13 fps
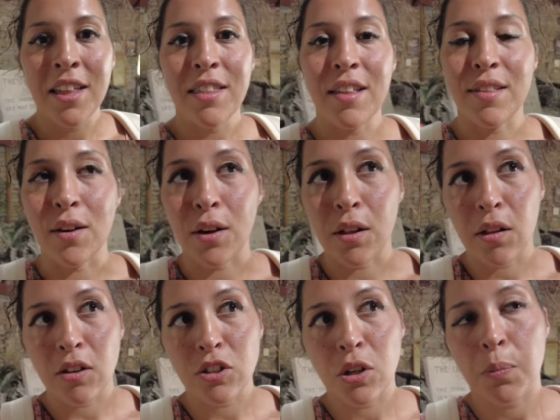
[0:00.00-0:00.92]
this
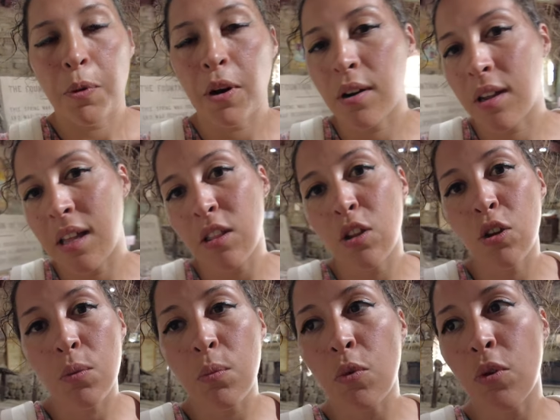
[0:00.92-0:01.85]
archaeological park and
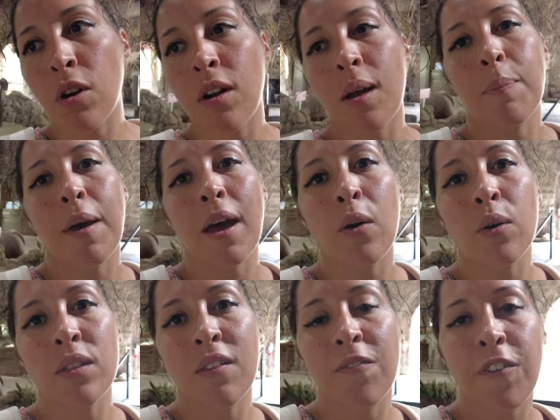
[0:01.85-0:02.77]
learn more
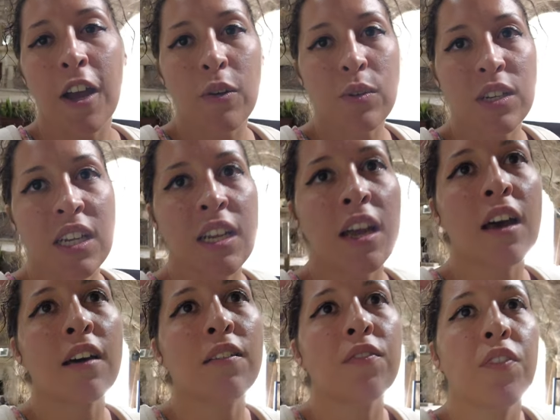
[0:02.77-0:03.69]
about the founding
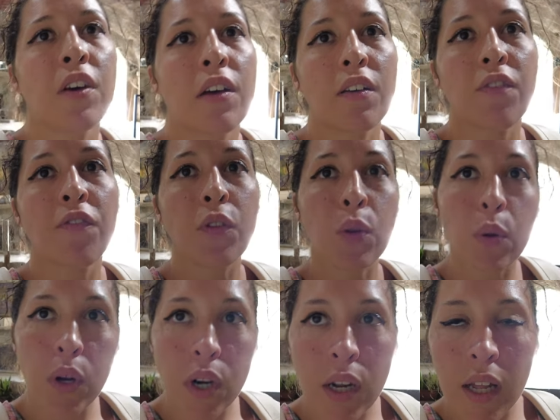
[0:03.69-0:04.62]
of
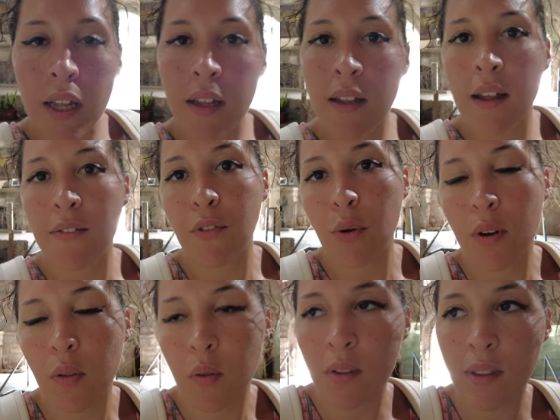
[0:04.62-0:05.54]
Florida. Of
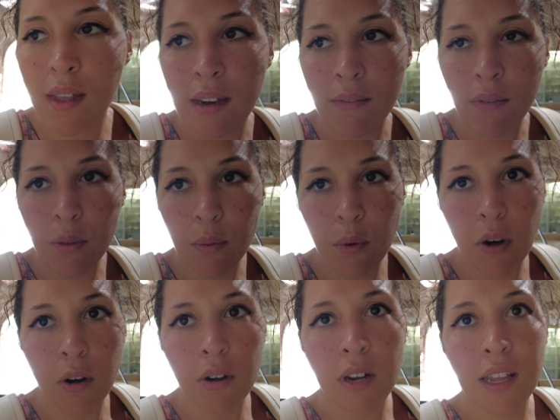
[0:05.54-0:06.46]
course, natives were
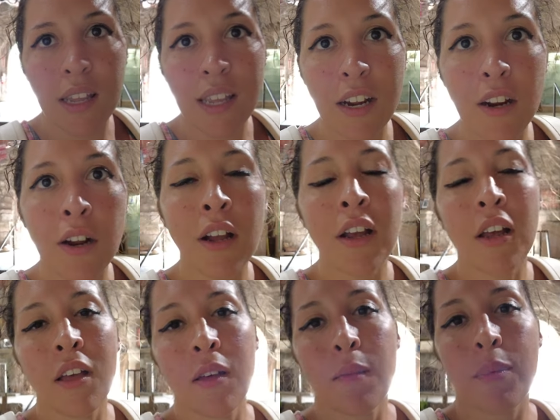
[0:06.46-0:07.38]
already here,
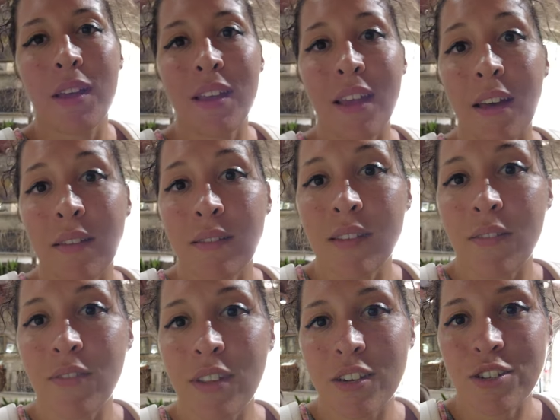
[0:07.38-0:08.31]
but yeah,
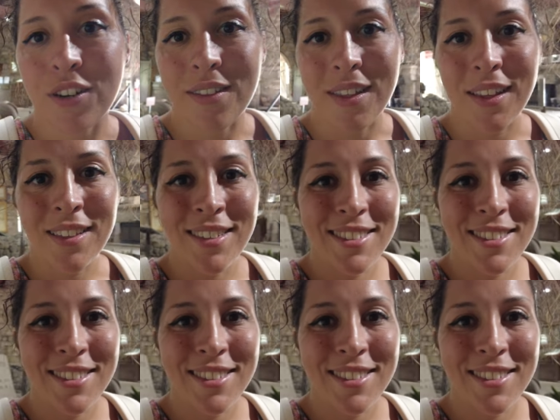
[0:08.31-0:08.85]
definitely interesting.